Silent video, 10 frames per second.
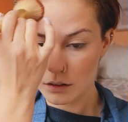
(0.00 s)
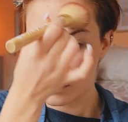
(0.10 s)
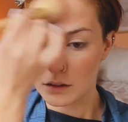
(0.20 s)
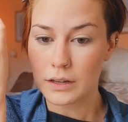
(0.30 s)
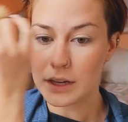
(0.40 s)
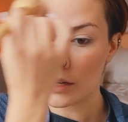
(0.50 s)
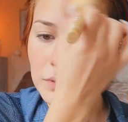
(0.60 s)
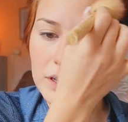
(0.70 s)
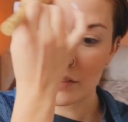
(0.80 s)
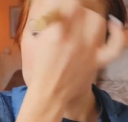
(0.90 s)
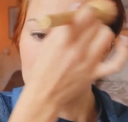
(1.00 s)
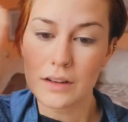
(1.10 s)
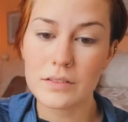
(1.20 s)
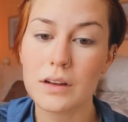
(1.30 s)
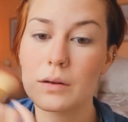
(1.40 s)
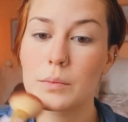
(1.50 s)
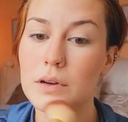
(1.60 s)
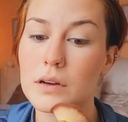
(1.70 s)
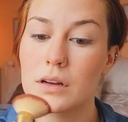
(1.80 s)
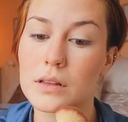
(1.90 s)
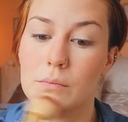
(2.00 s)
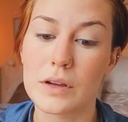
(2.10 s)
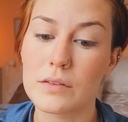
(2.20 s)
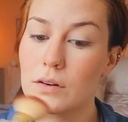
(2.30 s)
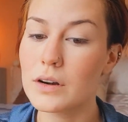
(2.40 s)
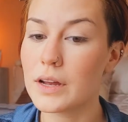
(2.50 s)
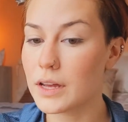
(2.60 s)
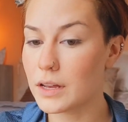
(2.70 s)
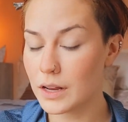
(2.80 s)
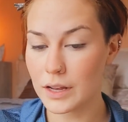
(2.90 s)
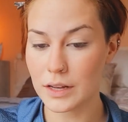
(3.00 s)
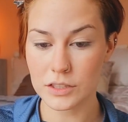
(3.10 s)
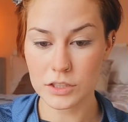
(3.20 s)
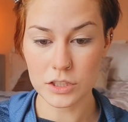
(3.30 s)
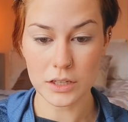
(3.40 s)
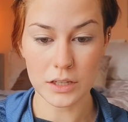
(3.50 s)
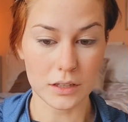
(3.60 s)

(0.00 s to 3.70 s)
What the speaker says: And whatever's left, I'll put on my forehead and chin.